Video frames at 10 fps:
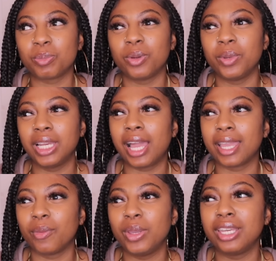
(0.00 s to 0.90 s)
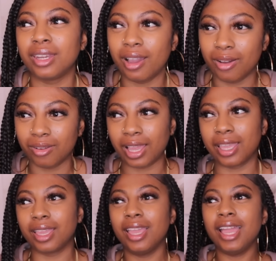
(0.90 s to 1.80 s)
But we know,
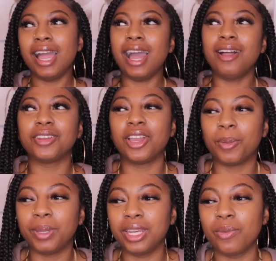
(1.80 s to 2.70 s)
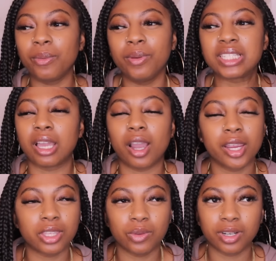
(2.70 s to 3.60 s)
like, I don't know. But anyway, we wasn't
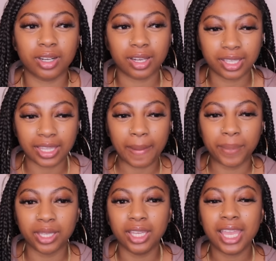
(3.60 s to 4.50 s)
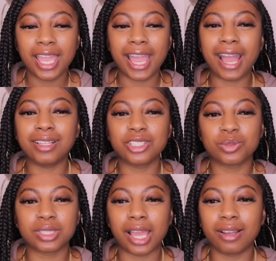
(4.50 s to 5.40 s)
arguing or nothing like that. But I
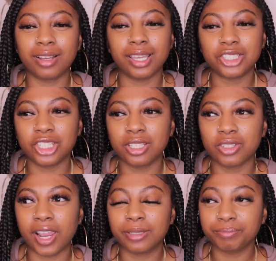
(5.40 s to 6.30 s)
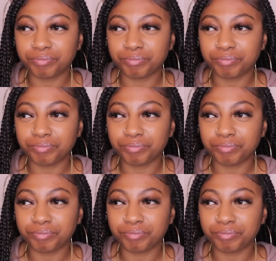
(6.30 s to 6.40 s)
just was like, okay, she is right.